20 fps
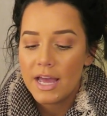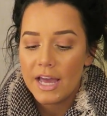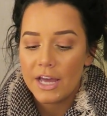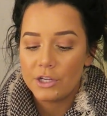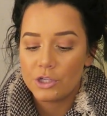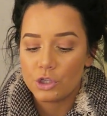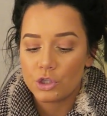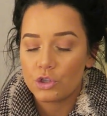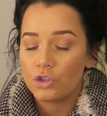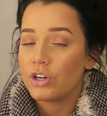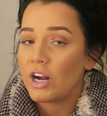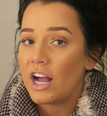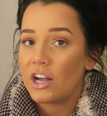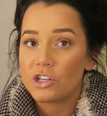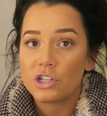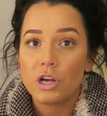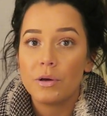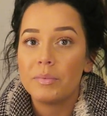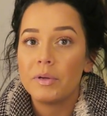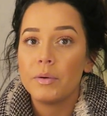it just
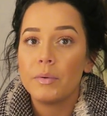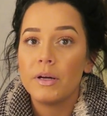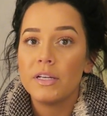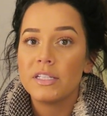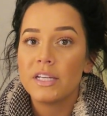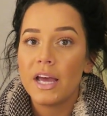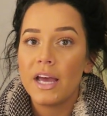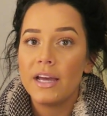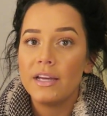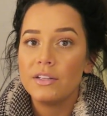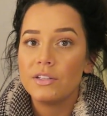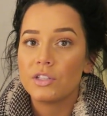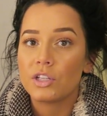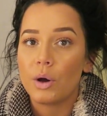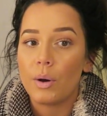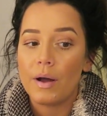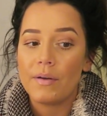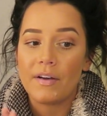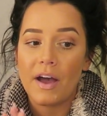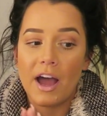crashed on me one day.
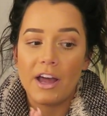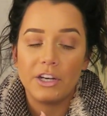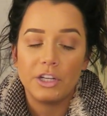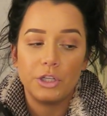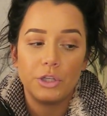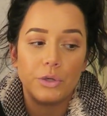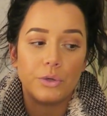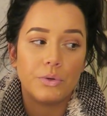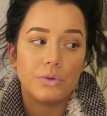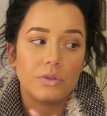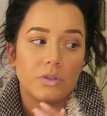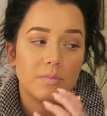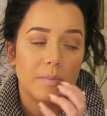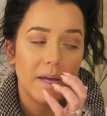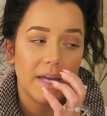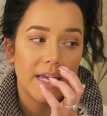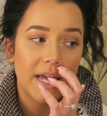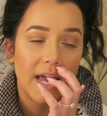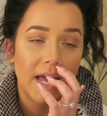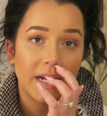So I've had to use
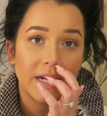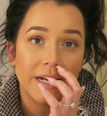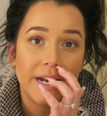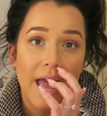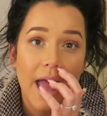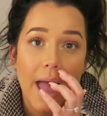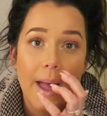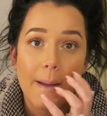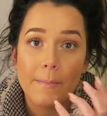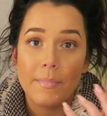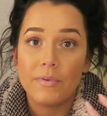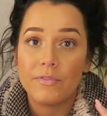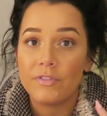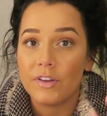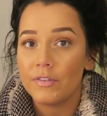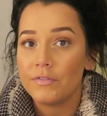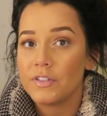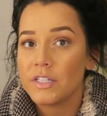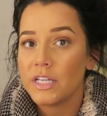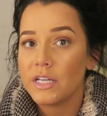my Canon M
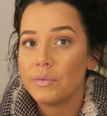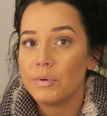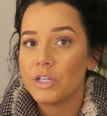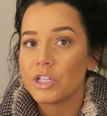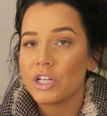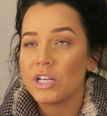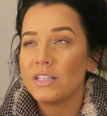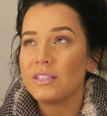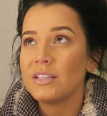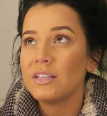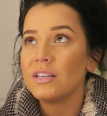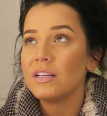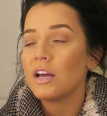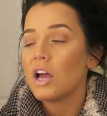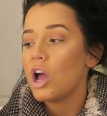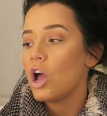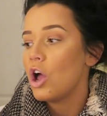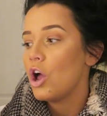fifty, which isn't,